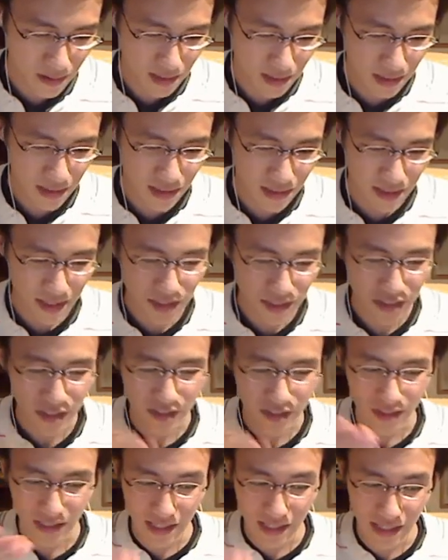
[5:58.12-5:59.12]
such
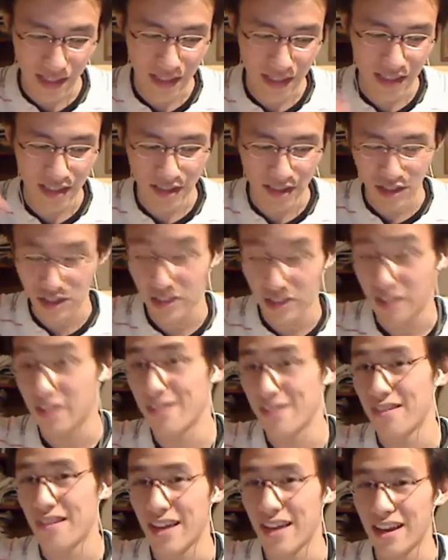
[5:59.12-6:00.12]
as he and she
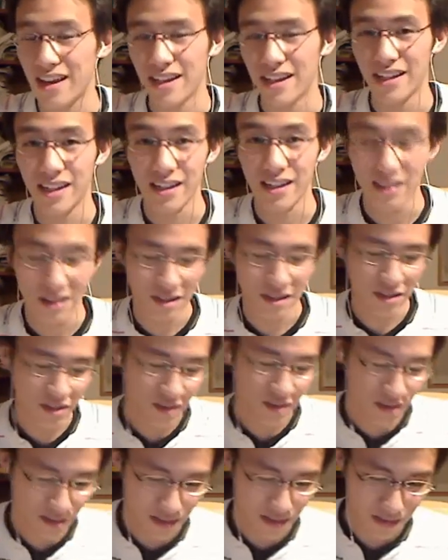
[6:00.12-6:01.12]
and they in English,
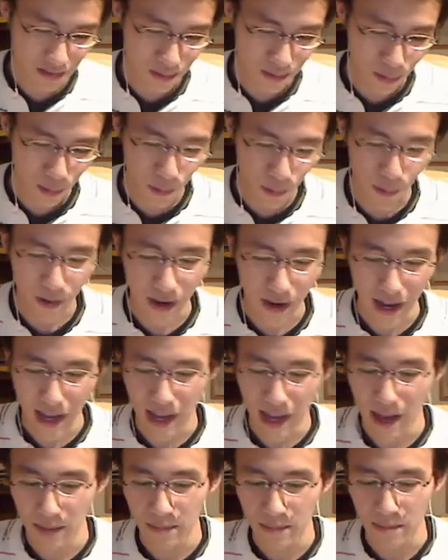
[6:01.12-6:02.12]
or
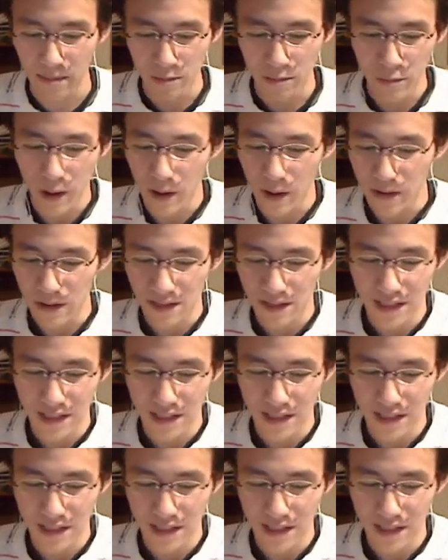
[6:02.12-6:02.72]
am, was,